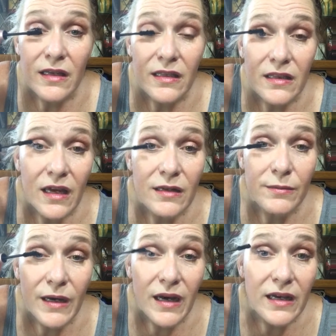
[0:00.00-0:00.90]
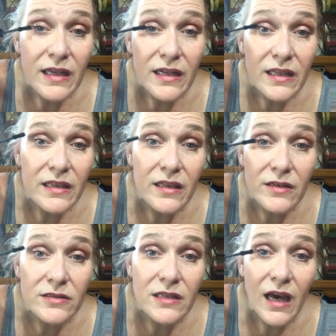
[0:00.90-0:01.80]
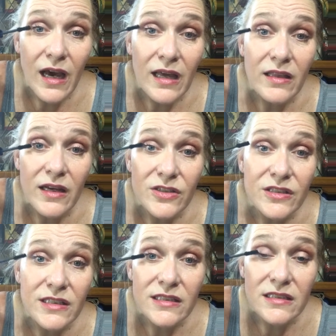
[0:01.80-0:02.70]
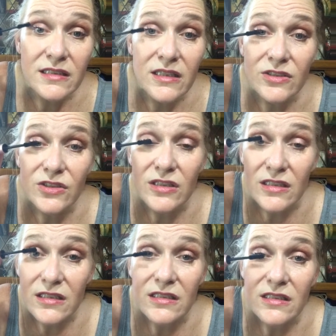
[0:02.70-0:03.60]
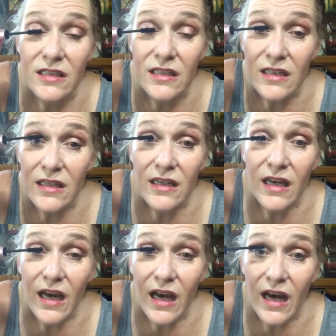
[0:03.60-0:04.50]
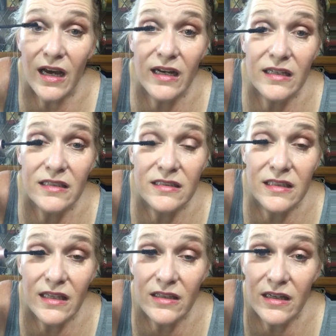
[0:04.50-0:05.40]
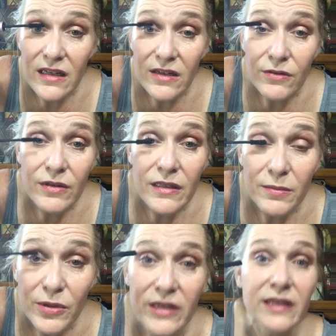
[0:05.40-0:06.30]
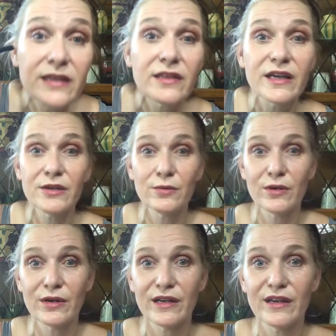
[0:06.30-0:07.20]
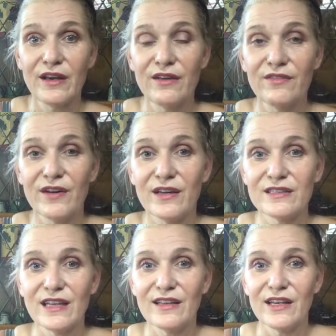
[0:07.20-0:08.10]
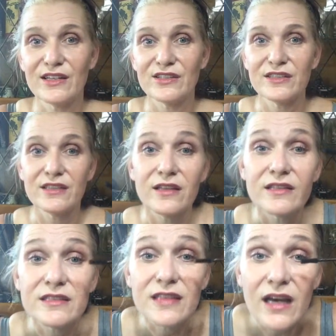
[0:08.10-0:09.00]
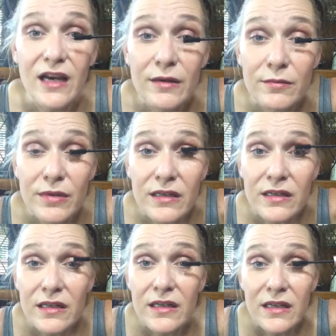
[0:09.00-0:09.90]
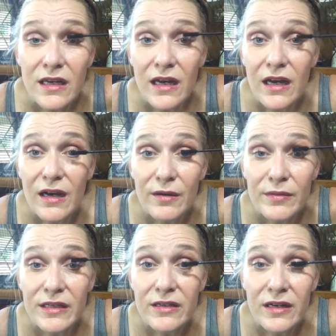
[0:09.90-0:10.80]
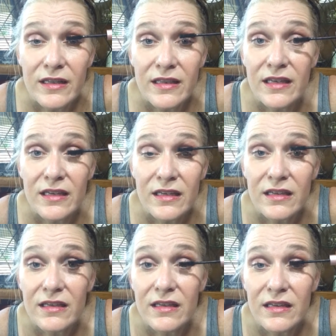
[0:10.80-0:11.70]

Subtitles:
I thought about getting those eyelash extensions because they look really pretty, like you're wearing false eyelashes all the time. But you know, I think